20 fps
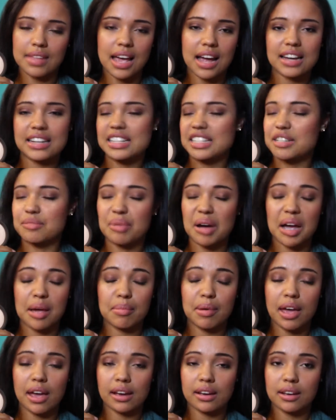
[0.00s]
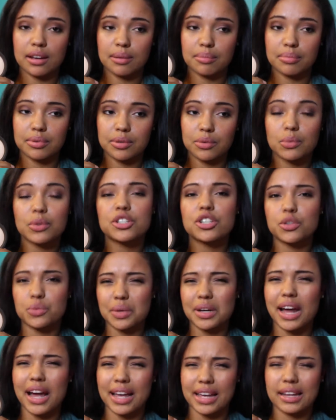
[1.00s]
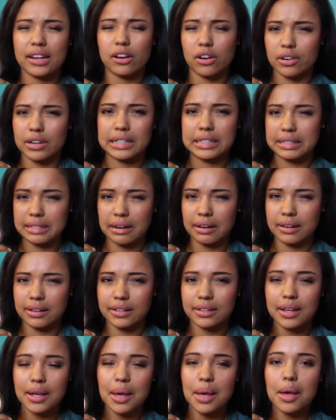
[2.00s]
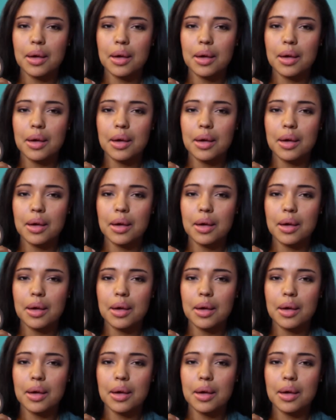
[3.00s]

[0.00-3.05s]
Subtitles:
I need to buy a backup, which is what I had already done.